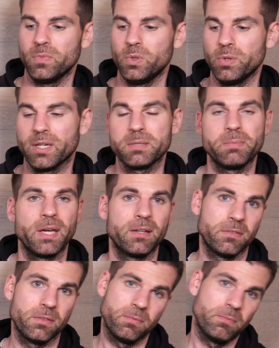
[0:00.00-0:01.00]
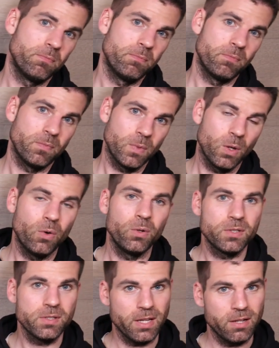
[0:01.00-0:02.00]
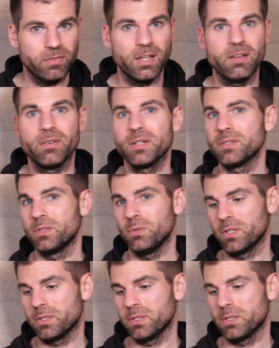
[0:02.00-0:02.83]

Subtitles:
you expect old style flavors, you